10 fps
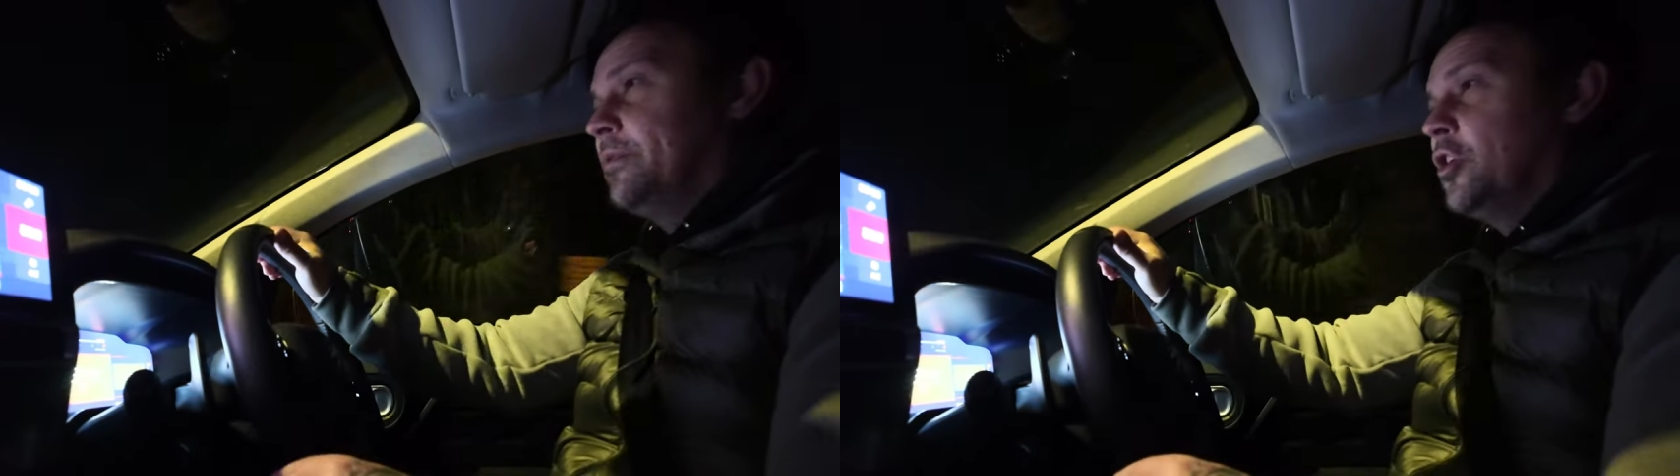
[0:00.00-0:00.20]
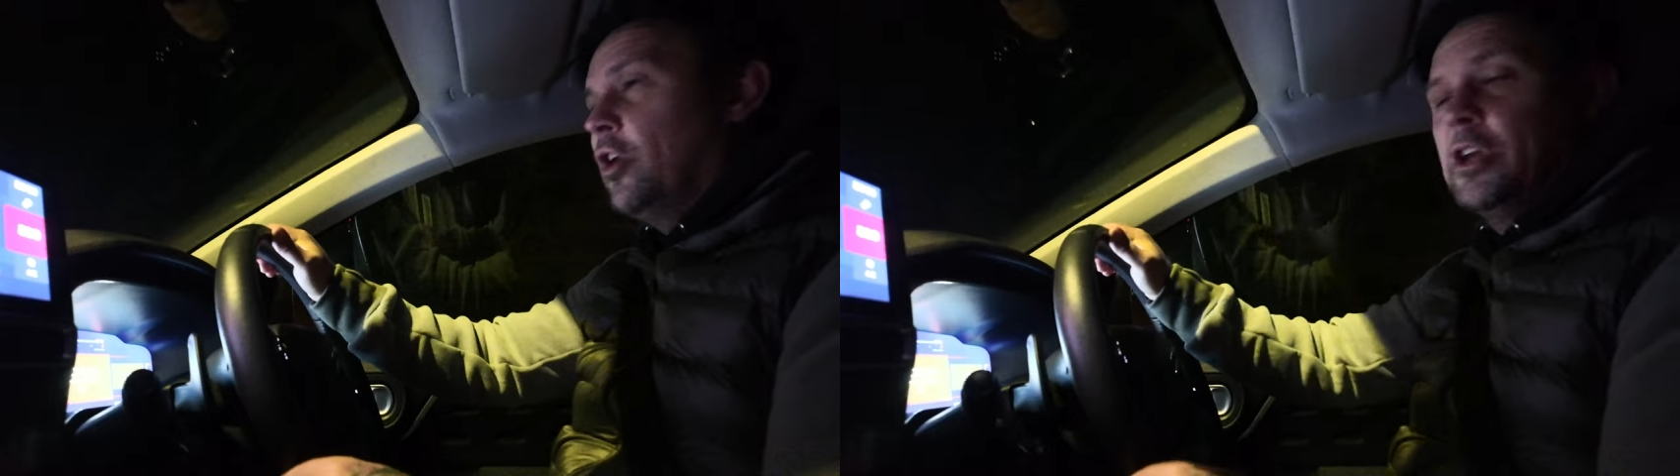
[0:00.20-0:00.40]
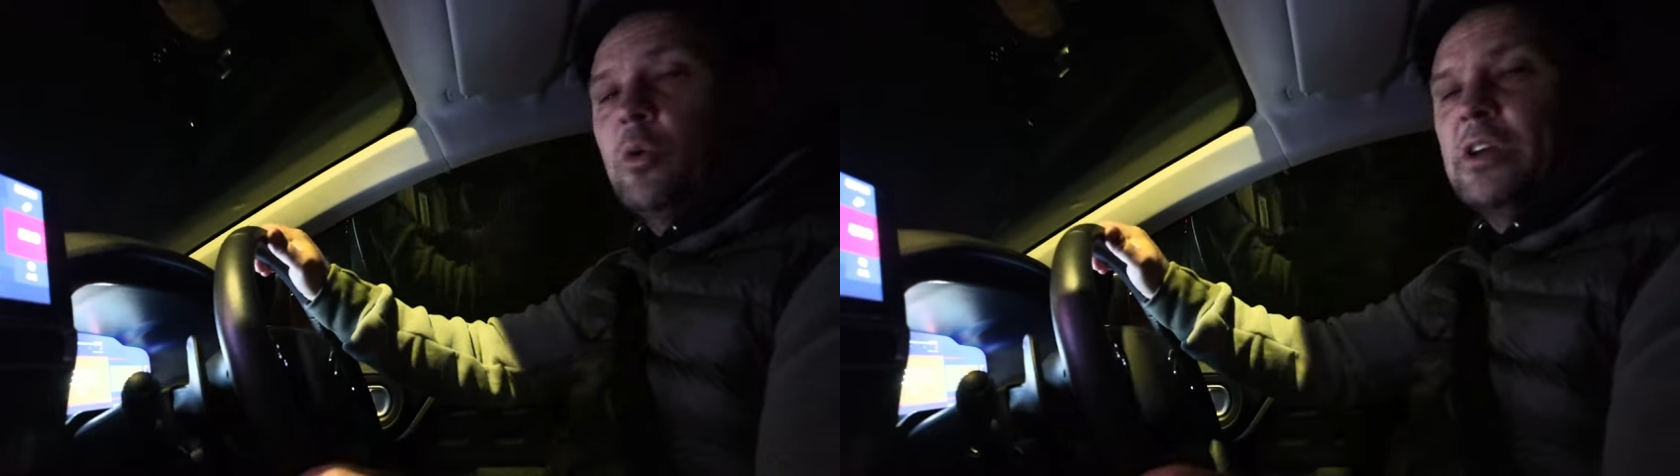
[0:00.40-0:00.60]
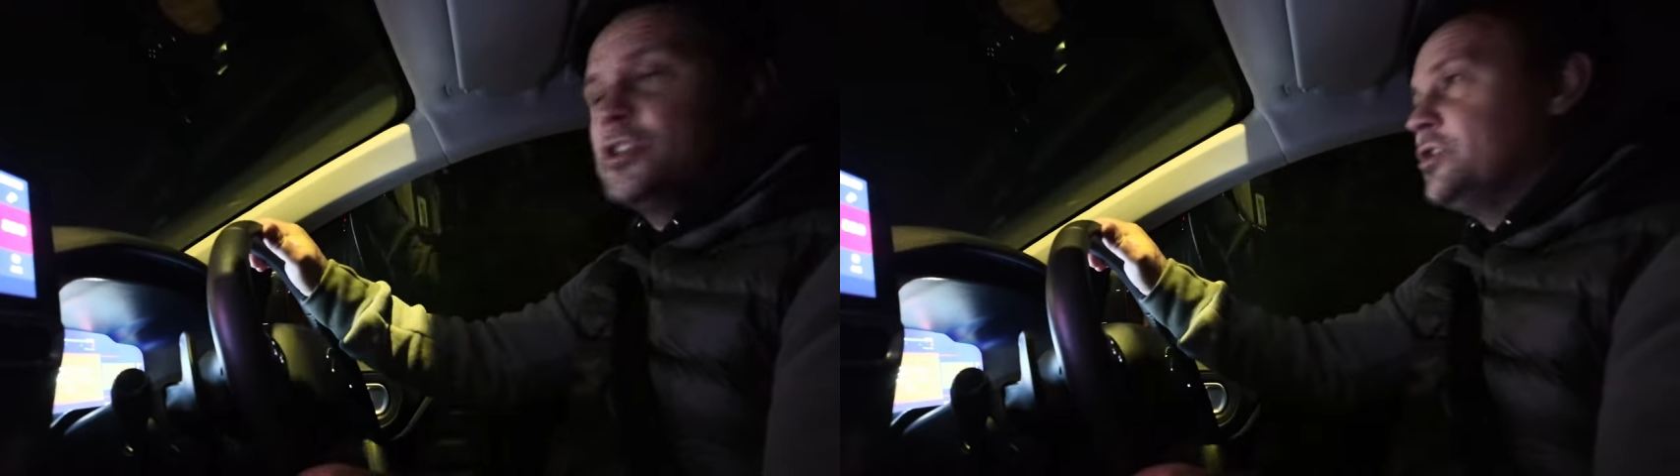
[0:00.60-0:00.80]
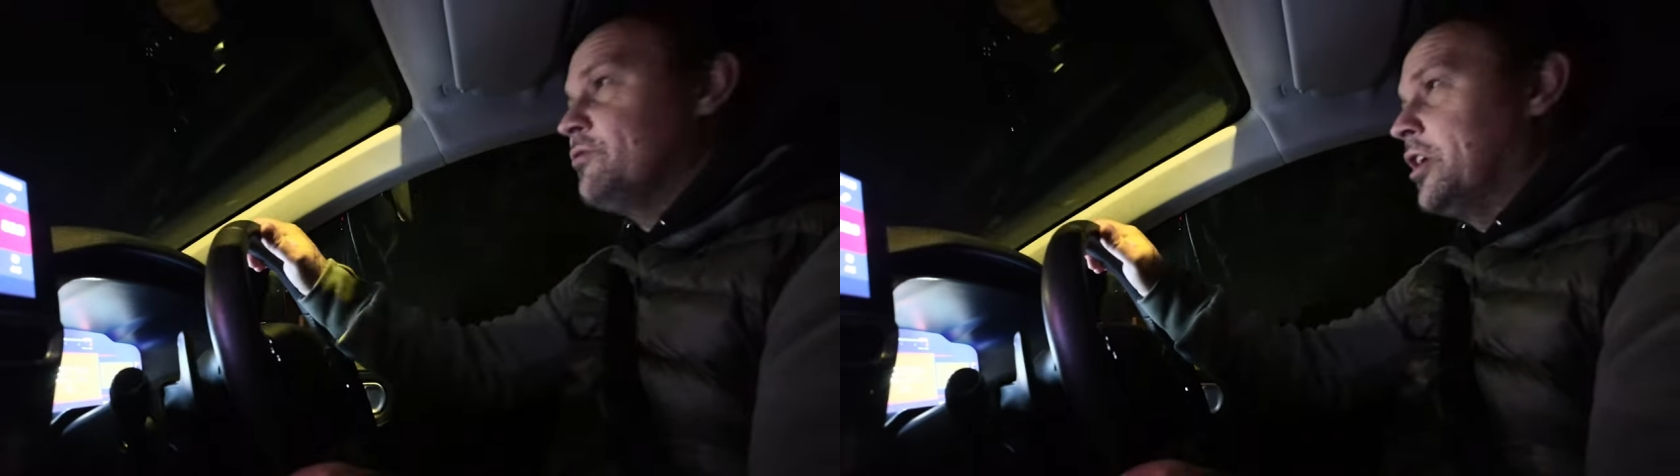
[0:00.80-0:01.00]
If you've got any
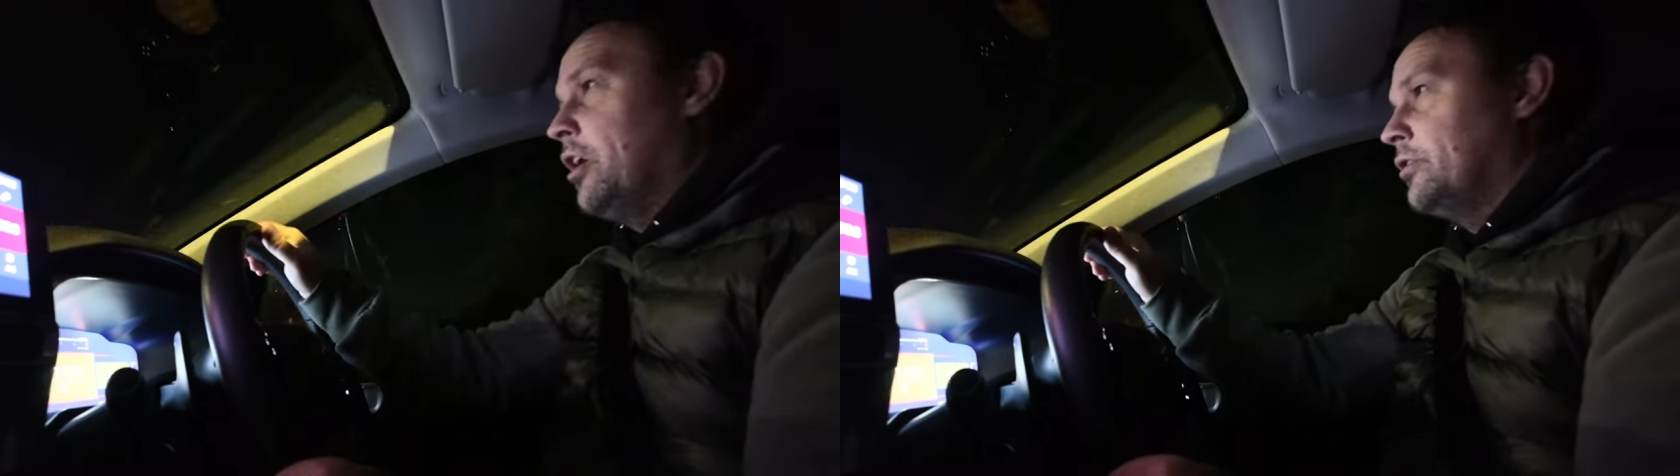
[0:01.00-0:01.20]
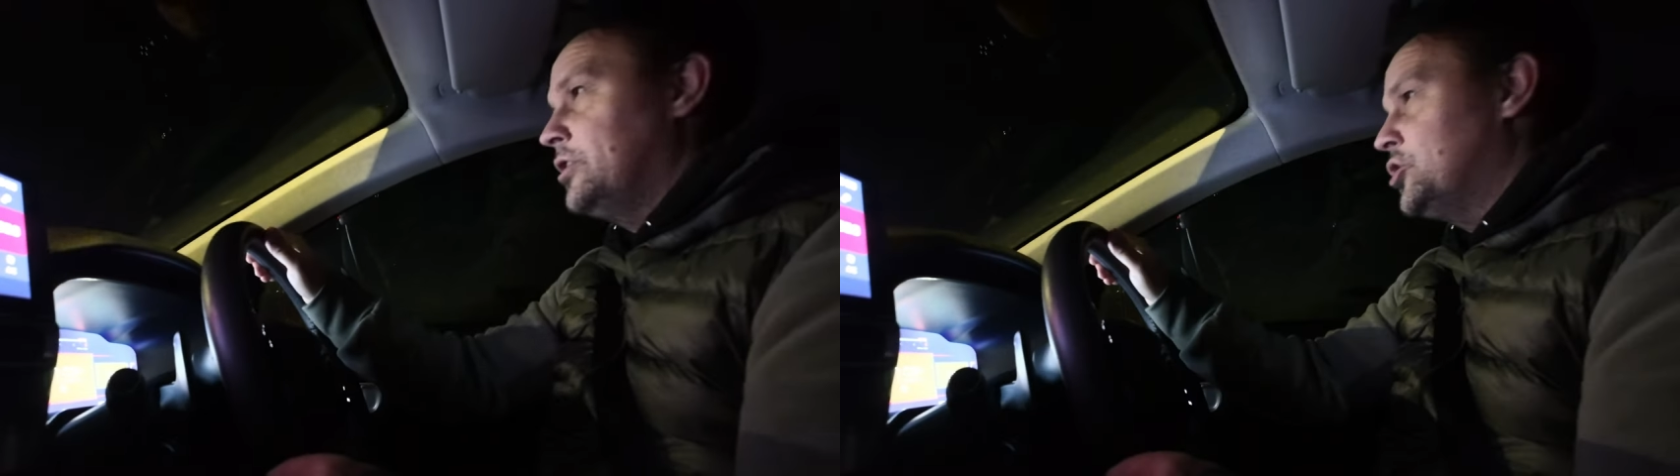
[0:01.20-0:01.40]
questions regarding